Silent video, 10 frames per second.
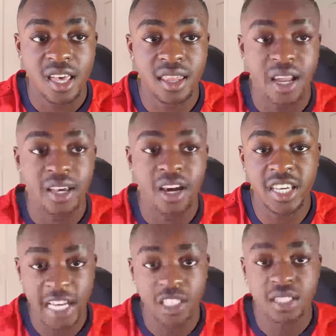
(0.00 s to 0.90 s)
And they're like, are
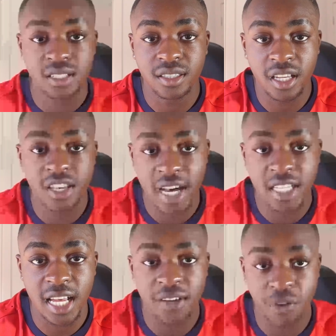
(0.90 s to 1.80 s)
you
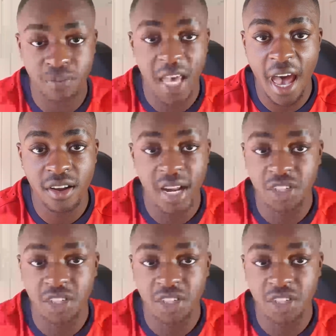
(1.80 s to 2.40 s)
guys like from town?